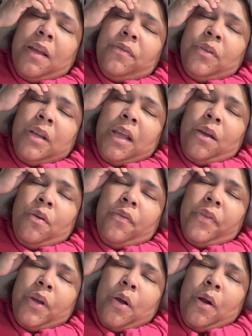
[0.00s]
let go
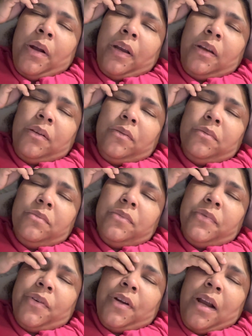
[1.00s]
of the garden
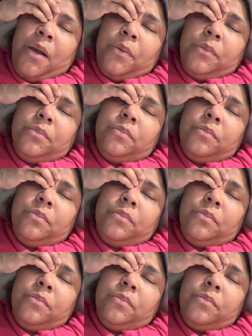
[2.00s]
for now.